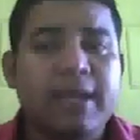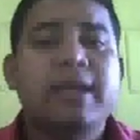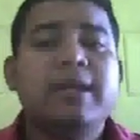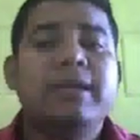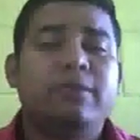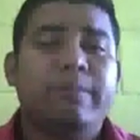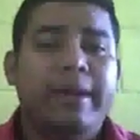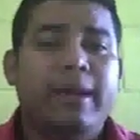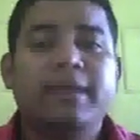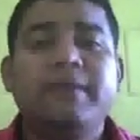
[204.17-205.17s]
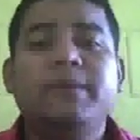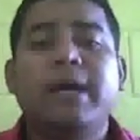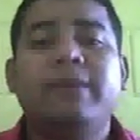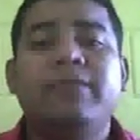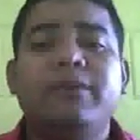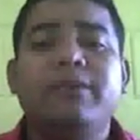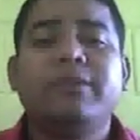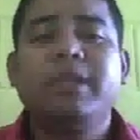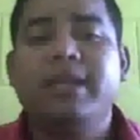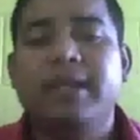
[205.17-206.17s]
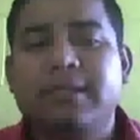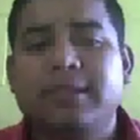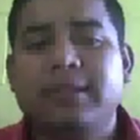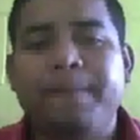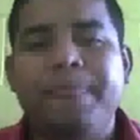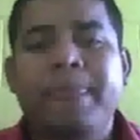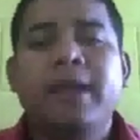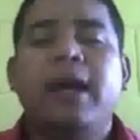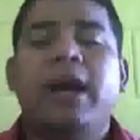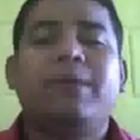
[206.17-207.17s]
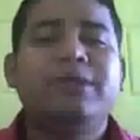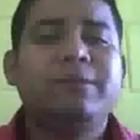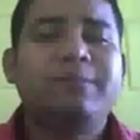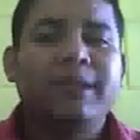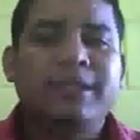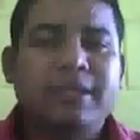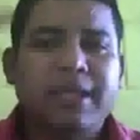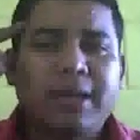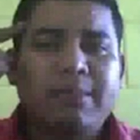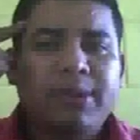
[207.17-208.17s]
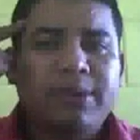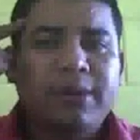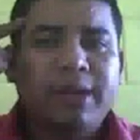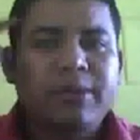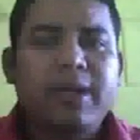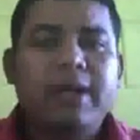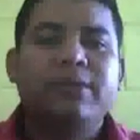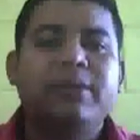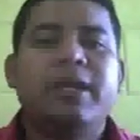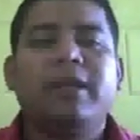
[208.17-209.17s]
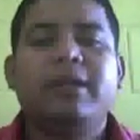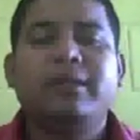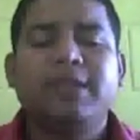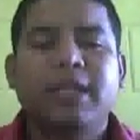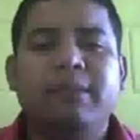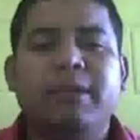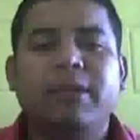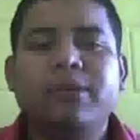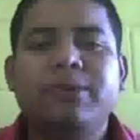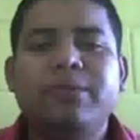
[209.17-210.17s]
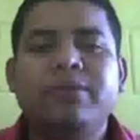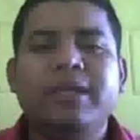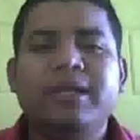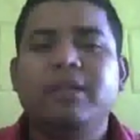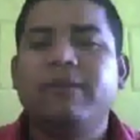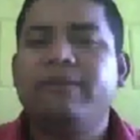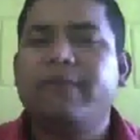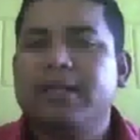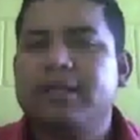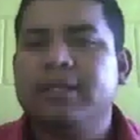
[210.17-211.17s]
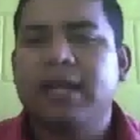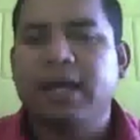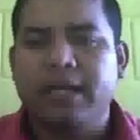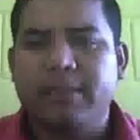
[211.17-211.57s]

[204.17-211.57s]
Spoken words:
Superlatives, you have to use est. I want you to please think about your answer and tell me who is the fastest animal.